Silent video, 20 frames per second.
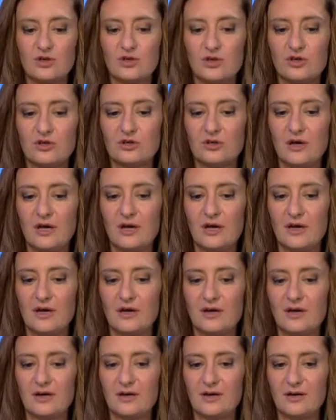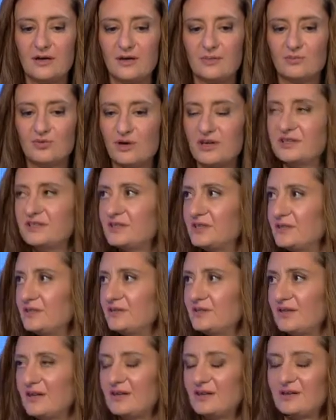brandy,
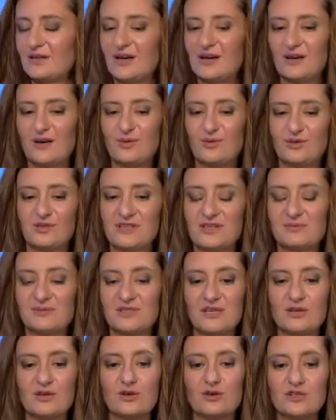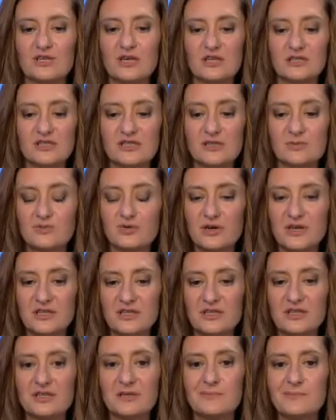I want to keep saying cognac, this
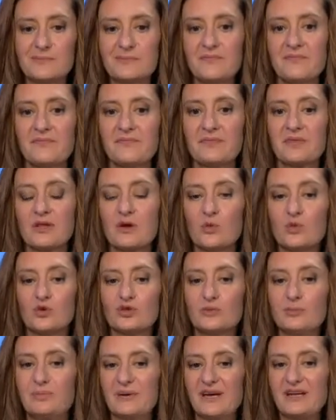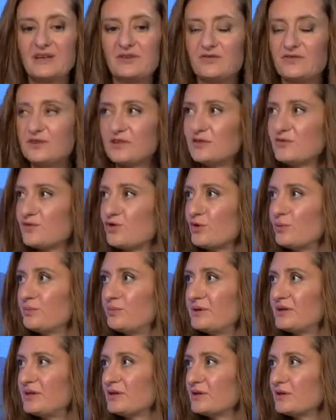brandy would benefit from
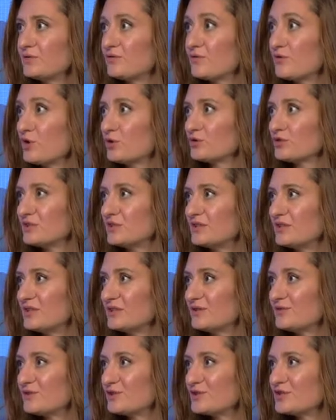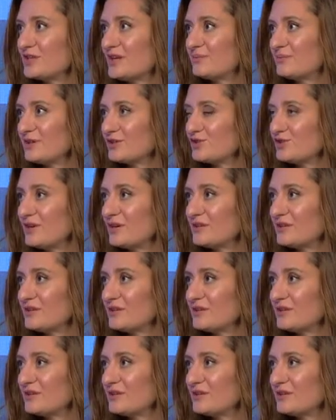being frozen. And the first time I tried a